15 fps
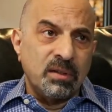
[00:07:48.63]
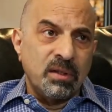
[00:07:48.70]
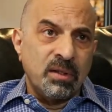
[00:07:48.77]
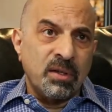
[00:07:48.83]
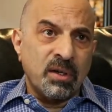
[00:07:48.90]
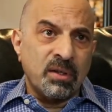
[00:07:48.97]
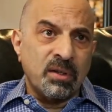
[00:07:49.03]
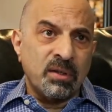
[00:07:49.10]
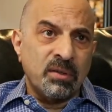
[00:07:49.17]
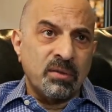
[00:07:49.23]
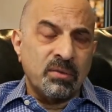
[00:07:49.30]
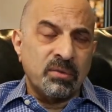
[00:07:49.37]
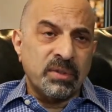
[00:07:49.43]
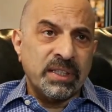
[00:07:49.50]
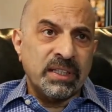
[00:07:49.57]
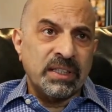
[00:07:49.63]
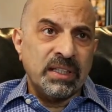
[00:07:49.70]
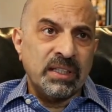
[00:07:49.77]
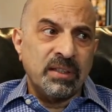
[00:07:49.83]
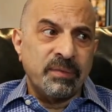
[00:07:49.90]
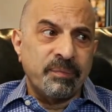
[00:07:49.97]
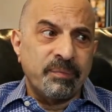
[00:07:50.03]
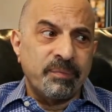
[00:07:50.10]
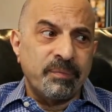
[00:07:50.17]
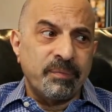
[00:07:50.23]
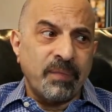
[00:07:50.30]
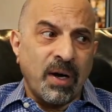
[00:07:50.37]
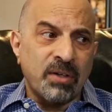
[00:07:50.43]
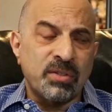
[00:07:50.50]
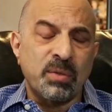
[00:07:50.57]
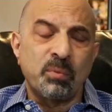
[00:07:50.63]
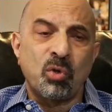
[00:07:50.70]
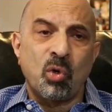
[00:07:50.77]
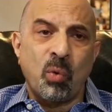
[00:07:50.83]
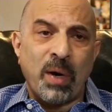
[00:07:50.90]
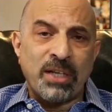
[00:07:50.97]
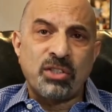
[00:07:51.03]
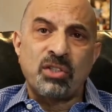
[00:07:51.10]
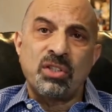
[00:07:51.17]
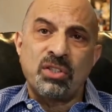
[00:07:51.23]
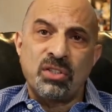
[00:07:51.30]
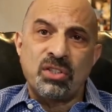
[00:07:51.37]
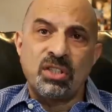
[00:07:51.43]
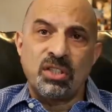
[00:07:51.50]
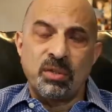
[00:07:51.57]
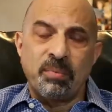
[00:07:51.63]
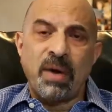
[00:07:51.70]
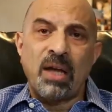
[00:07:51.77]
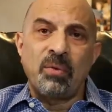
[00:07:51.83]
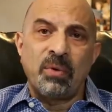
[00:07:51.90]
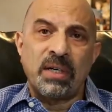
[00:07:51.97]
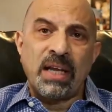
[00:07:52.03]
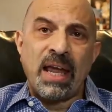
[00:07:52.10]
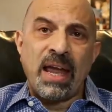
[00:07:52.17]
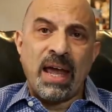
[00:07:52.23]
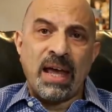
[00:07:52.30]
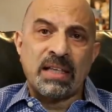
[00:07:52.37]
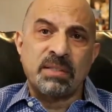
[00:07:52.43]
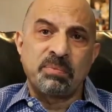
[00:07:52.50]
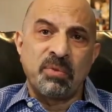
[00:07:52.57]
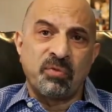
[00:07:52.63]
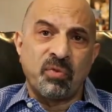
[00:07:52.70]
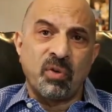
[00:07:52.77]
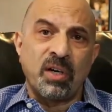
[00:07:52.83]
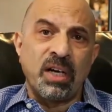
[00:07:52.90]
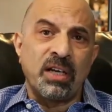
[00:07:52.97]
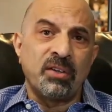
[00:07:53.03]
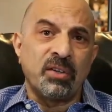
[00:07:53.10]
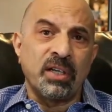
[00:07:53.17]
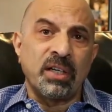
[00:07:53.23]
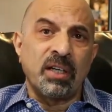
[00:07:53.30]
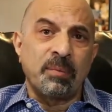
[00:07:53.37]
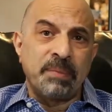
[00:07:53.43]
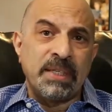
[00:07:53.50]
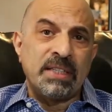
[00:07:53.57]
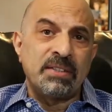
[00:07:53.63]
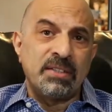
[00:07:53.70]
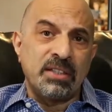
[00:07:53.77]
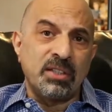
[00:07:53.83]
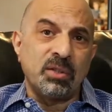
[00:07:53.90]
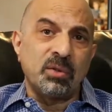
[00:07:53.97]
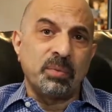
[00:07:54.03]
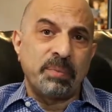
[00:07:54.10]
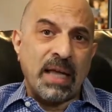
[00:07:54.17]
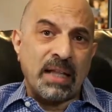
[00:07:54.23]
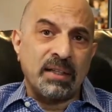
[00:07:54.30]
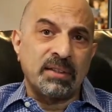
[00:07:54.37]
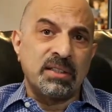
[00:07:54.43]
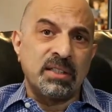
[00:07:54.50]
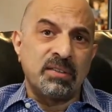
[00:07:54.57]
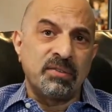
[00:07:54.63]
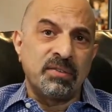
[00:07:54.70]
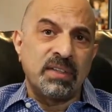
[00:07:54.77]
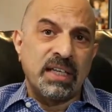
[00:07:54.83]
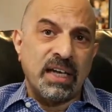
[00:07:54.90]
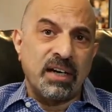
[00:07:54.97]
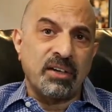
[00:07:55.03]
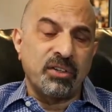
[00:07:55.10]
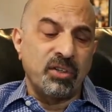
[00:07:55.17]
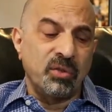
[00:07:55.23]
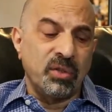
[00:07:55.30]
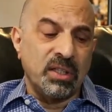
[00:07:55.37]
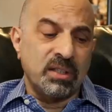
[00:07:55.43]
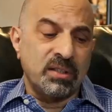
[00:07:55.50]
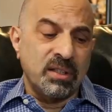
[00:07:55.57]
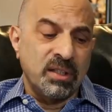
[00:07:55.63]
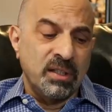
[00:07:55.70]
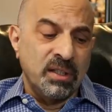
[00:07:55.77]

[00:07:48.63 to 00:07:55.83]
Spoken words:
there really are some questions that you might want to ask before entering a PCU, palliative care unit.